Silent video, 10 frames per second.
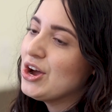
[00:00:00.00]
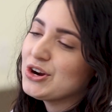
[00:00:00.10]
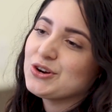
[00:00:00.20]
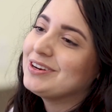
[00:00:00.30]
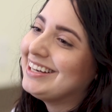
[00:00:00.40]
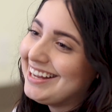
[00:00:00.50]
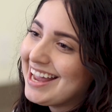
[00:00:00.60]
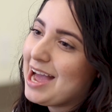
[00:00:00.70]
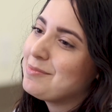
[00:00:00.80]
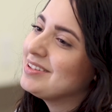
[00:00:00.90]
Currently,
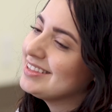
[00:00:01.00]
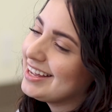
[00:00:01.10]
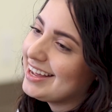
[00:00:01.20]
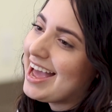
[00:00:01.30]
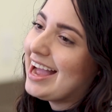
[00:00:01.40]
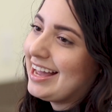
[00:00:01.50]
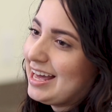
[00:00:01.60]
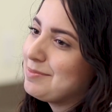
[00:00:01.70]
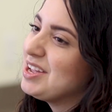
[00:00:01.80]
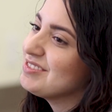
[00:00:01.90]
I'm on the
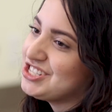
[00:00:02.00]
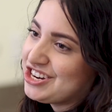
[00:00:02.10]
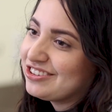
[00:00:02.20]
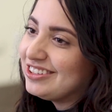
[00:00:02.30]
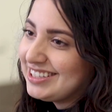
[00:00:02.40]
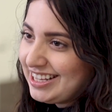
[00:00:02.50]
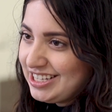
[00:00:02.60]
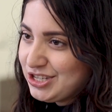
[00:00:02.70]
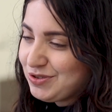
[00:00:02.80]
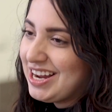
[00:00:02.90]
Academy of General
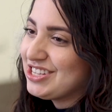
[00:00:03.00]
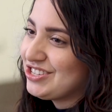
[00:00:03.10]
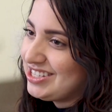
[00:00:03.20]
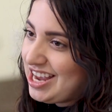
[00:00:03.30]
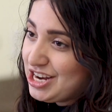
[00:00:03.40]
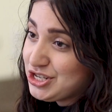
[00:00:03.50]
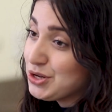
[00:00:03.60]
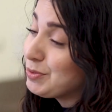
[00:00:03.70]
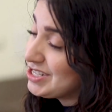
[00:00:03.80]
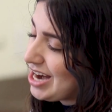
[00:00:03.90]
Dentistry
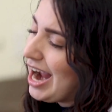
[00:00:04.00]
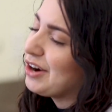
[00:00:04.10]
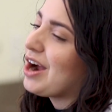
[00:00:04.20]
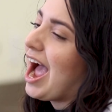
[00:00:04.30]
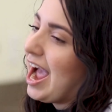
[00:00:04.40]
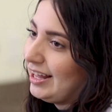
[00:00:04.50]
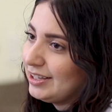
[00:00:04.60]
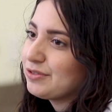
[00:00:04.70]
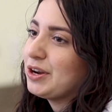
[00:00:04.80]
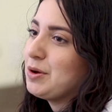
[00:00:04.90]
Association, which I
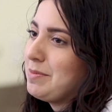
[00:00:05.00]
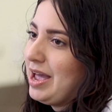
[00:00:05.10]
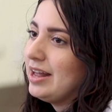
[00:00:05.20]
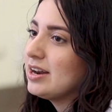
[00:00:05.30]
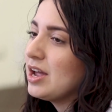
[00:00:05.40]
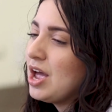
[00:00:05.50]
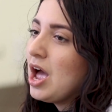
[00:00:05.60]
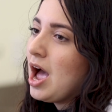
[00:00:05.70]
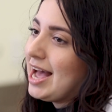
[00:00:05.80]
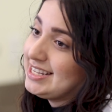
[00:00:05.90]
highly recommend
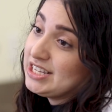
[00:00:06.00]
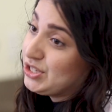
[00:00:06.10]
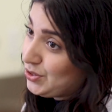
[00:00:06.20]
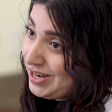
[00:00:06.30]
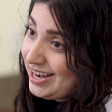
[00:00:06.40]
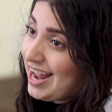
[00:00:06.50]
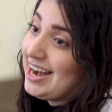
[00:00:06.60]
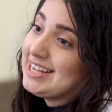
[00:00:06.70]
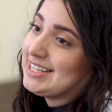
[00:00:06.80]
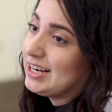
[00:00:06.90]
as a student
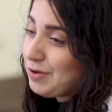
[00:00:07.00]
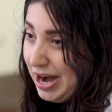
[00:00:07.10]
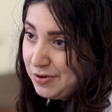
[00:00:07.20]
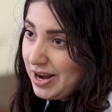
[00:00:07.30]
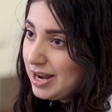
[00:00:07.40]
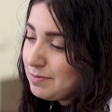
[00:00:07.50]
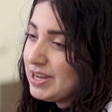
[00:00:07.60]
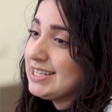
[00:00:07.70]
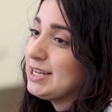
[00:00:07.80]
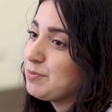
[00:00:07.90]
and as a graduate,
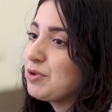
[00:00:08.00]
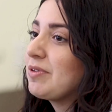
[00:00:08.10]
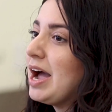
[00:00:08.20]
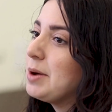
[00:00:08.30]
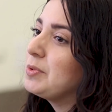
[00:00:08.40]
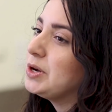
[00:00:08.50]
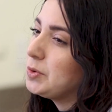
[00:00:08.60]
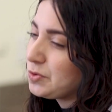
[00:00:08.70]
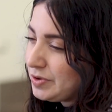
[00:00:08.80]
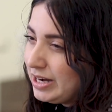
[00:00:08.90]
because it provides with
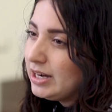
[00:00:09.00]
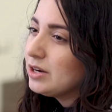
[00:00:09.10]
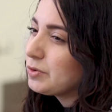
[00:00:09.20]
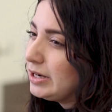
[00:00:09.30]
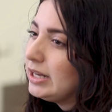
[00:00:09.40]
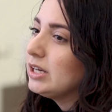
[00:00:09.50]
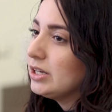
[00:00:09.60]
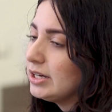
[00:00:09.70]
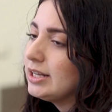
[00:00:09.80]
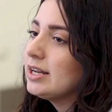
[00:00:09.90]
really, really
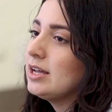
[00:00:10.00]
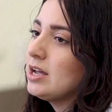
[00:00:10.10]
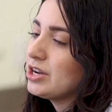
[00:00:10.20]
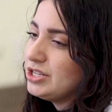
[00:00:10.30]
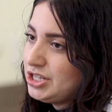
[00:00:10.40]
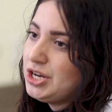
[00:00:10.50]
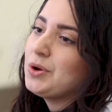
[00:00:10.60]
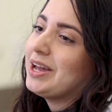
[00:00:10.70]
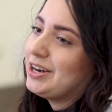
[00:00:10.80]
good continuing